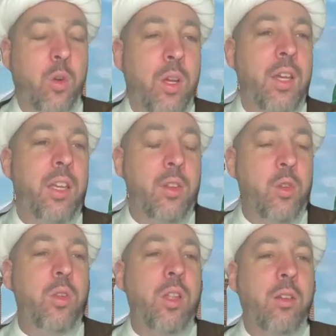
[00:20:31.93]
So
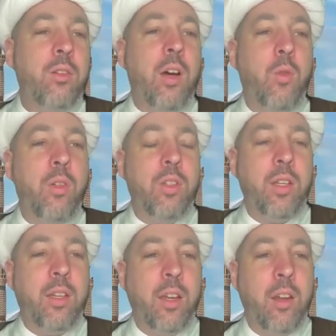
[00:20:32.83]
he knew that Allah would
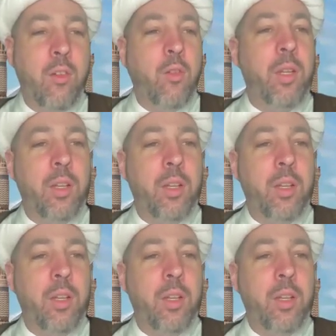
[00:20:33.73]
take care of him,